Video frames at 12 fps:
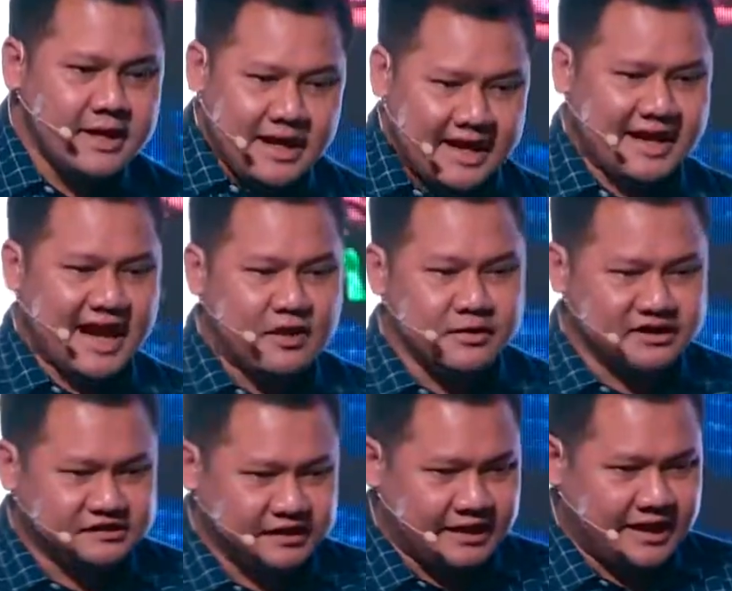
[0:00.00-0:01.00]
And now you
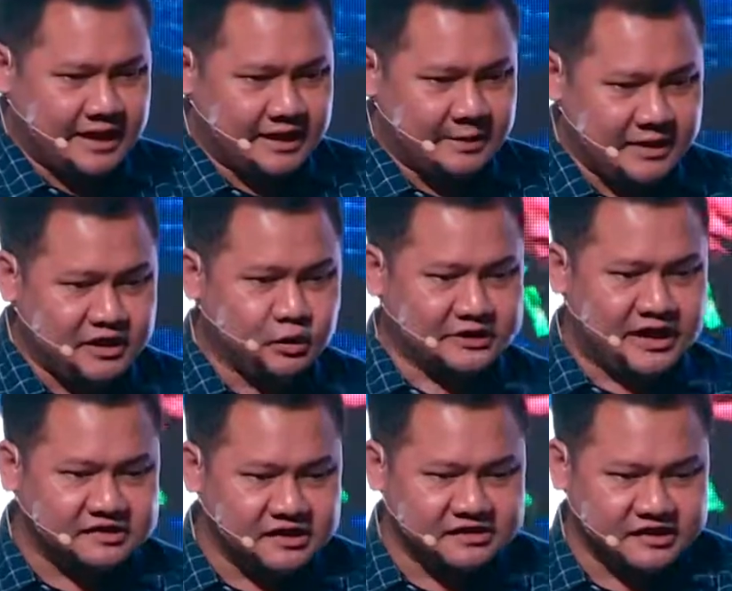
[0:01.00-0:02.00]
can see in
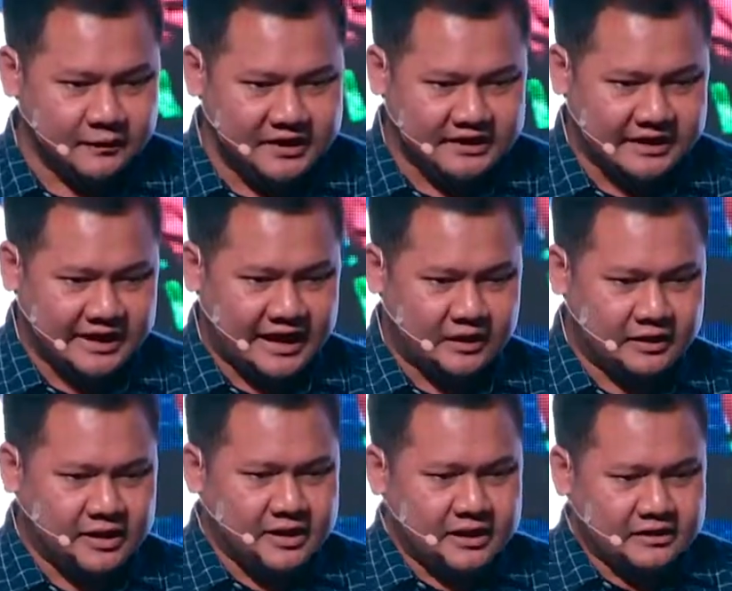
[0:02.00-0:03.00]
2017,
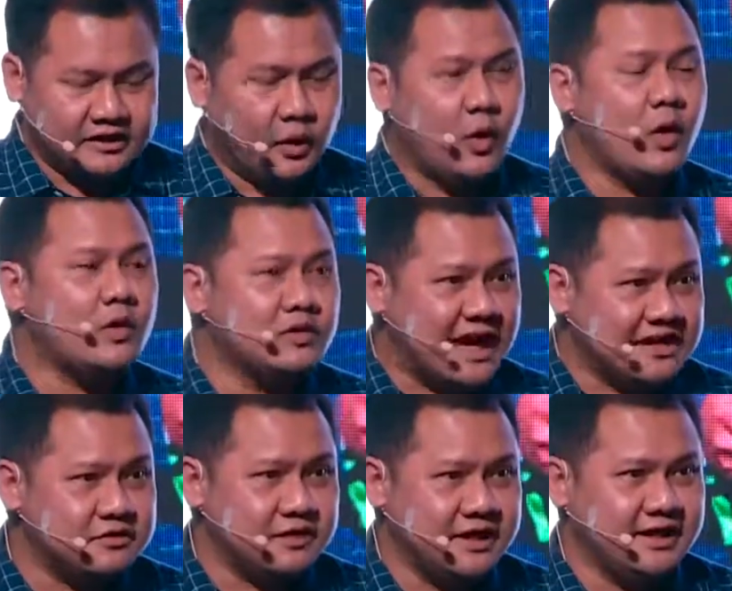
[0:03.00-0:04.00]
the whole
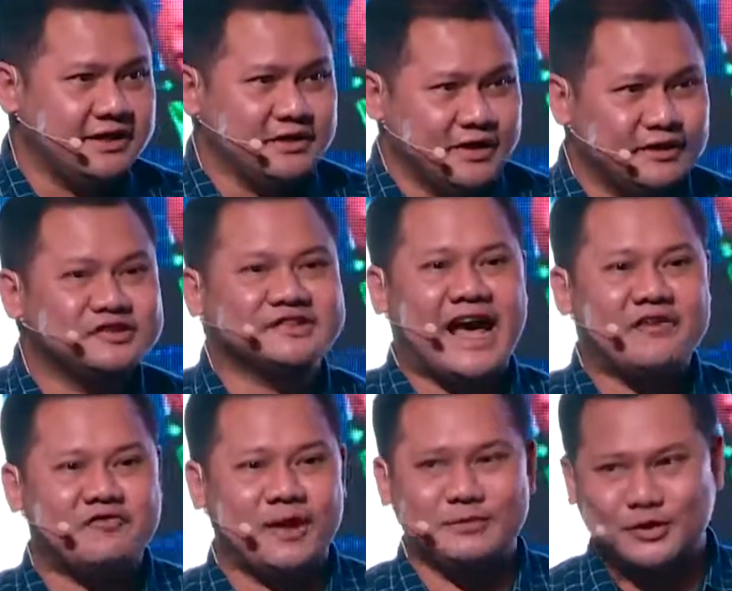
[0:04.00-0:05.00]
country,
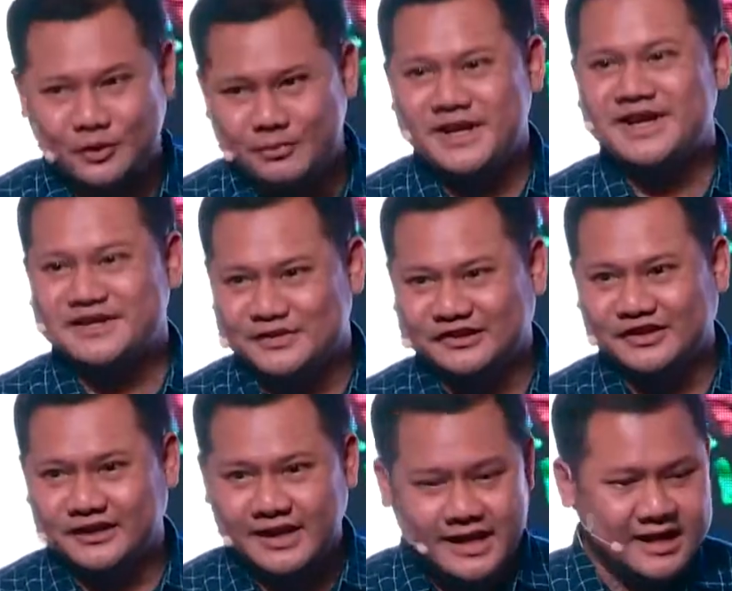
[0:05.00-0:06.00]
start from $2 million US
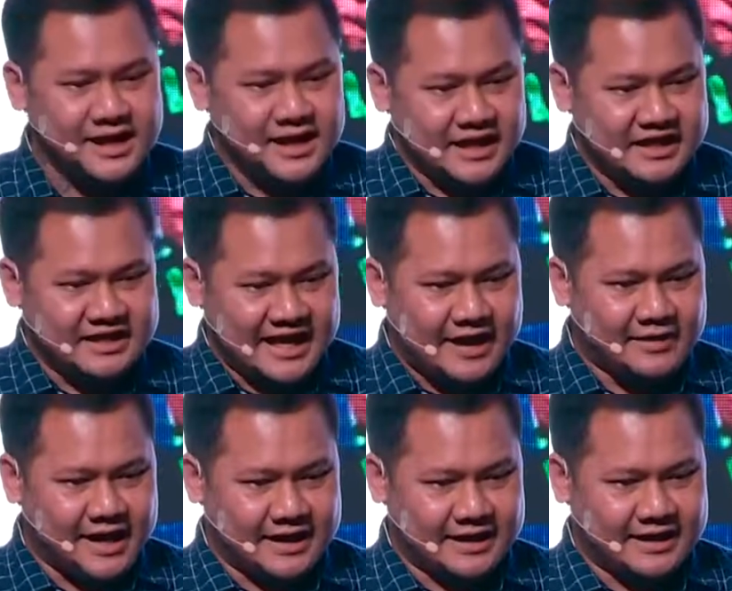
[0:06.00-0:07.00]
dollar. It now
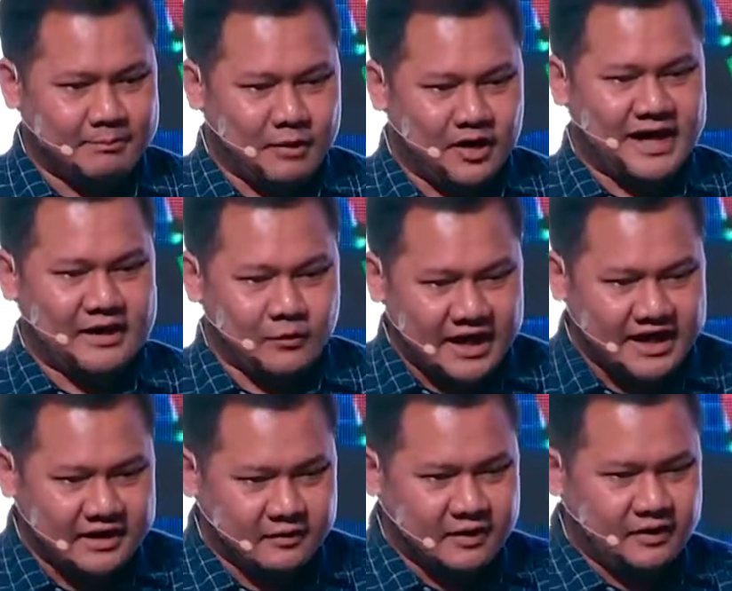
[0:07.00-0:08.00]
more than 100